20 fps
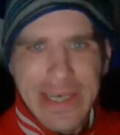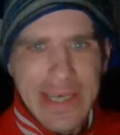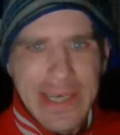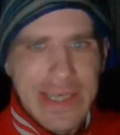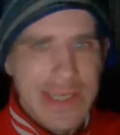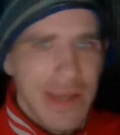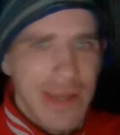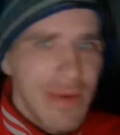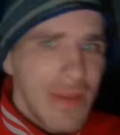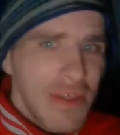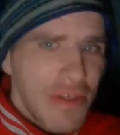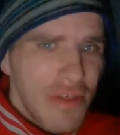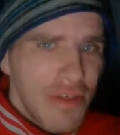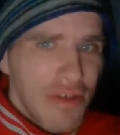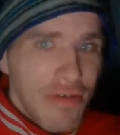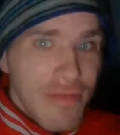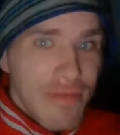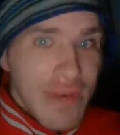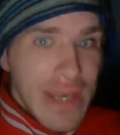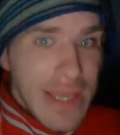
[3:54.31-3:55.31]
He's only
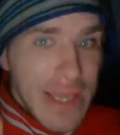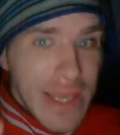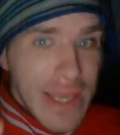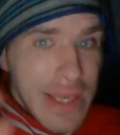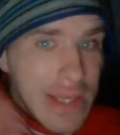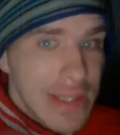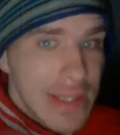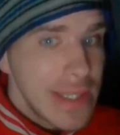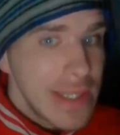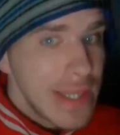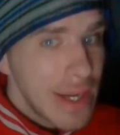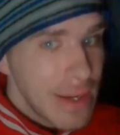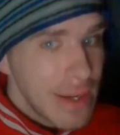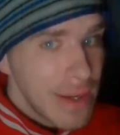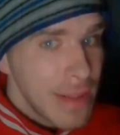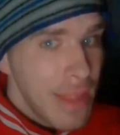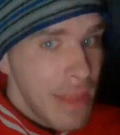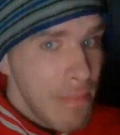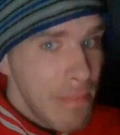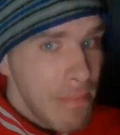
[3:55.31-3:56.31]
3 years
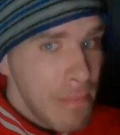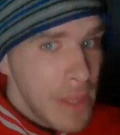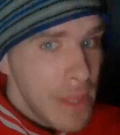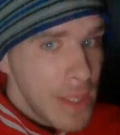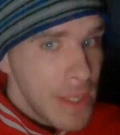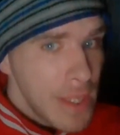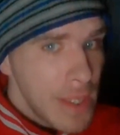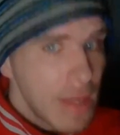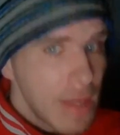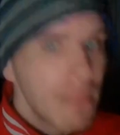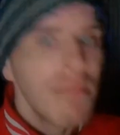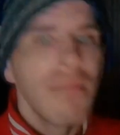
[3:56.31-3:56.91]
younger than me.